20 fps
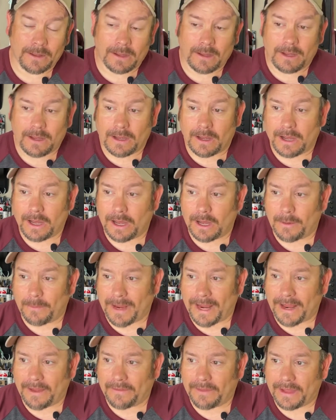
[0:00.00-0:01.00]

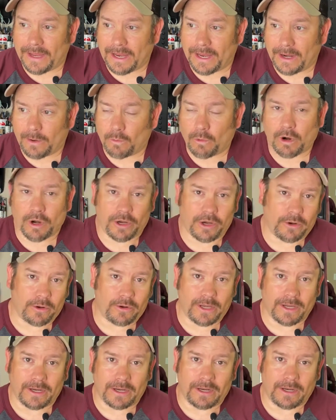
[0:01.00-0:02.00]
and then where you
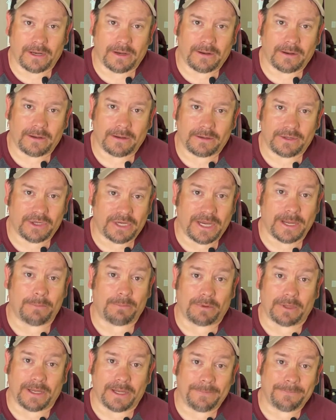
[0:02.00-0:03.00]
can
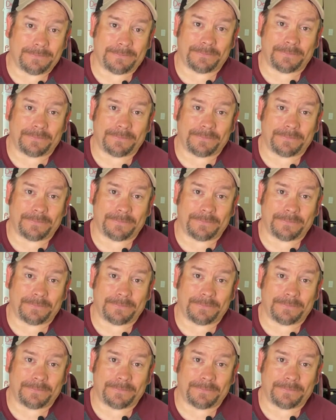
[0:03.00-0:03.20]
cheaply